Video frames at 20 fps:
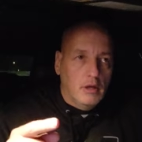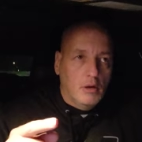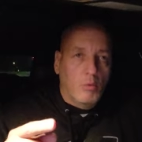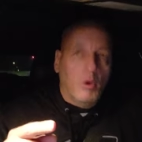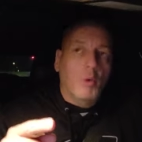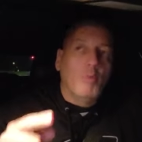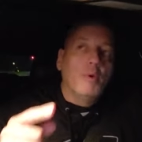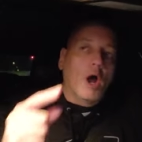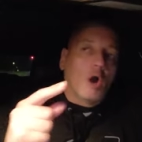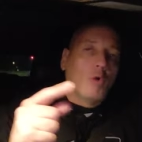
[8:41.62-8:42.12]

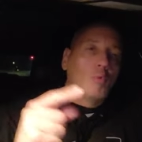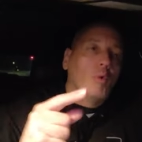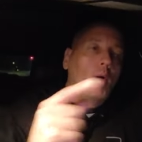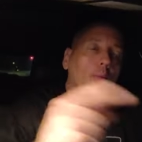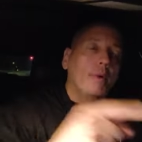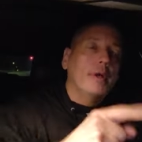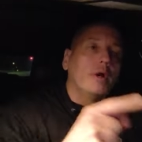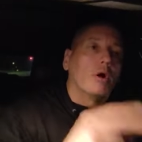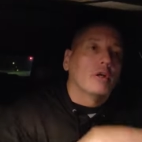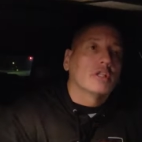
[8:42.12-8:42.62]
when we, or
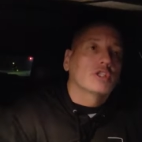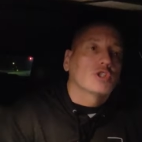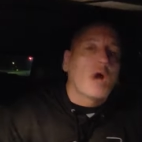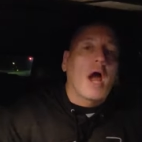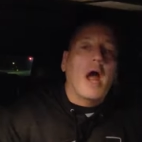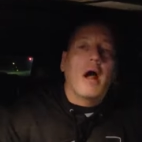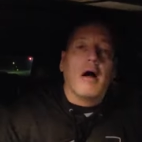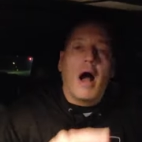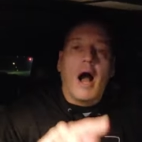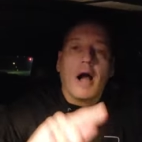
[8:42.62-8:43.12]
when we go to
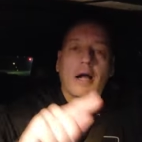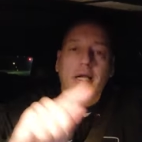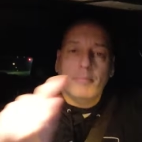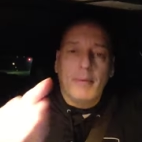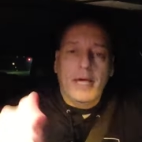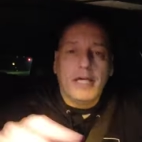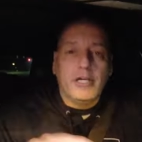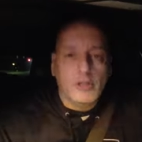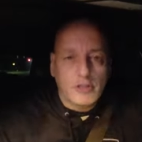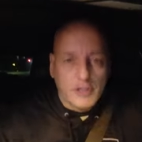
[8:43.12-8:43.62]
trial, I'm going to
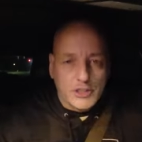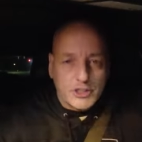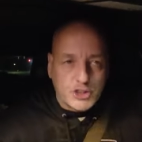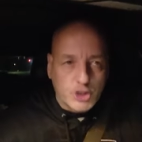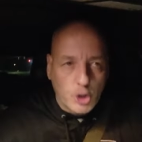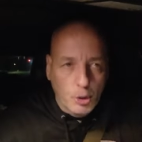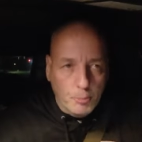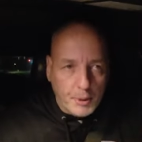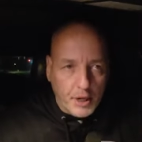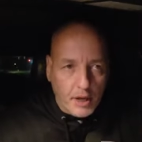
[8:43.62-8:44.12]
make you look
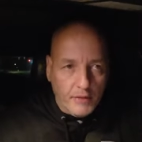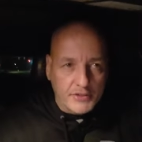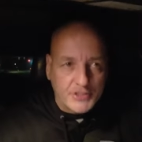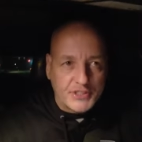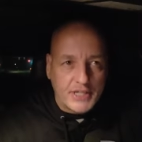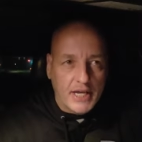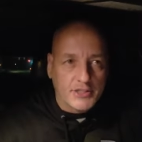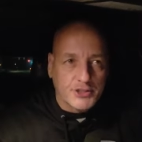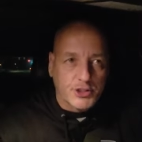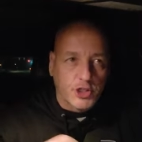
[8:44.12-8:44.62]
stupid on the
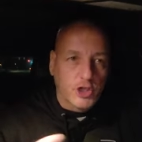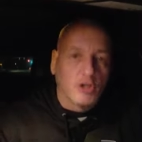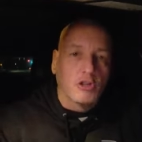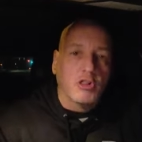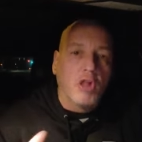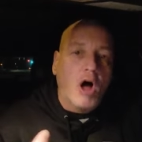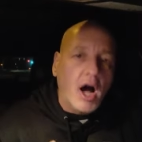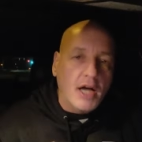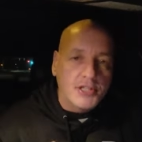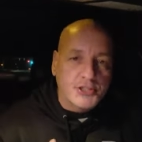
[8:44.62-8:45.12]
stand. So your
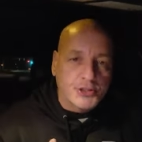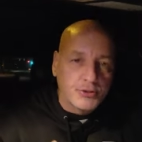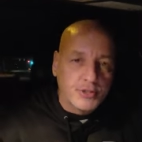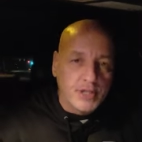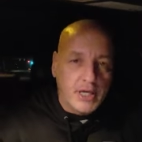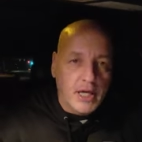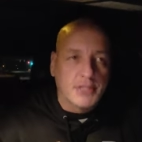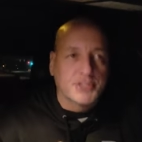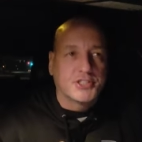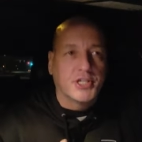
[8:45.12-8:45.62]

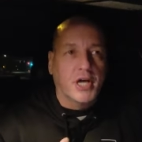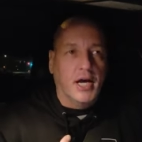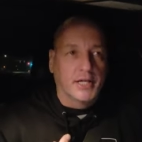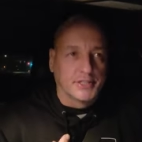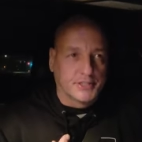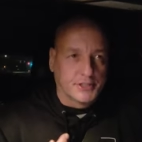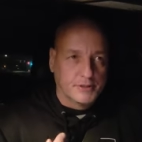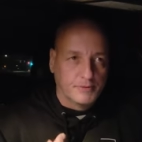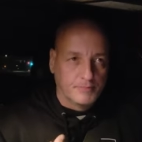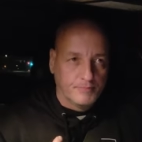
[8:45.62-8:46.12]
lawsuit against
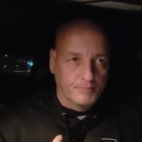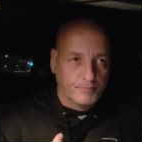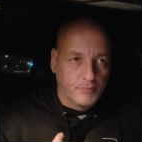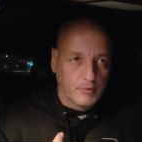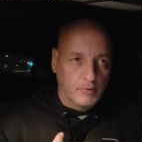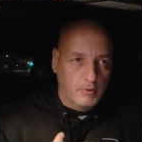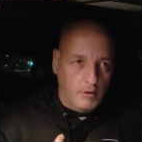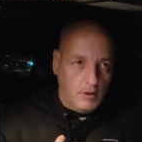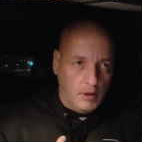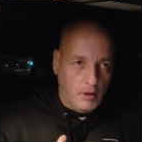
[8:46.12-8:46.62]
us
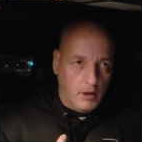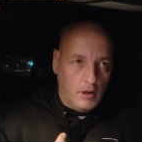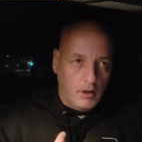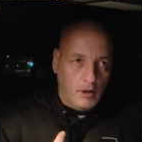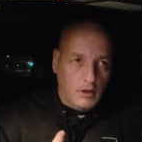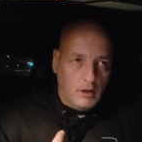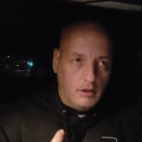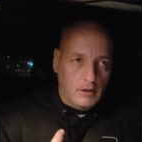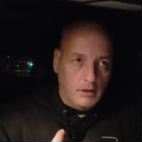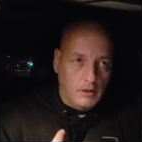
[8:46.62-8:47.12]

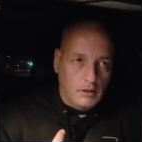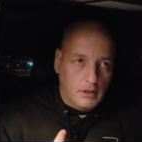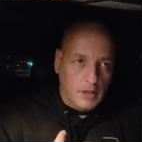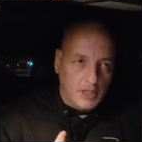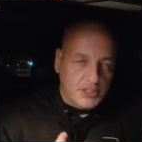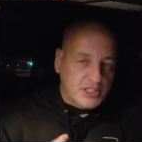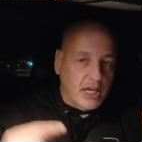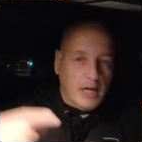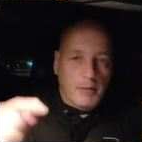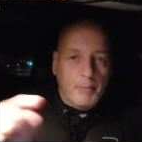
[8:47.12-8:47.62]

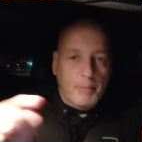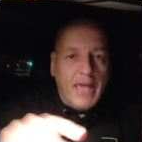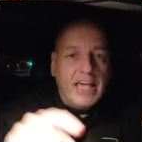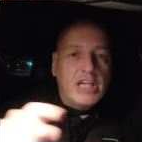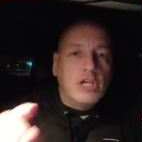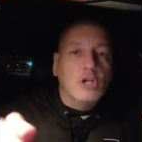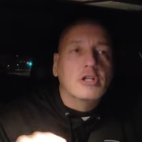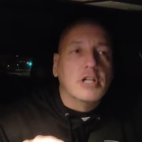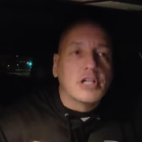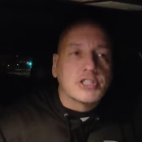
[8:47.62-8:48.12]
is going to
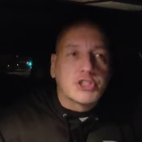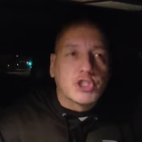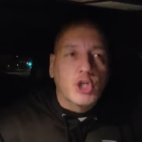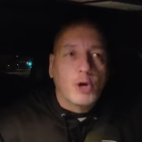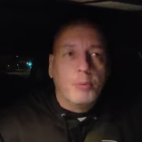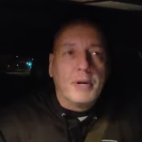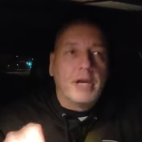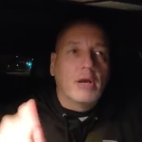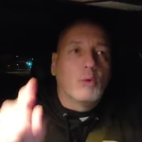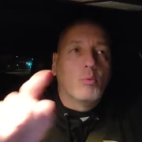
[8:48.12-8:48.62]
make you look
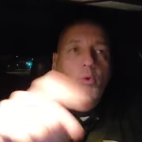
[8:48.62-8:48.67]
stupid,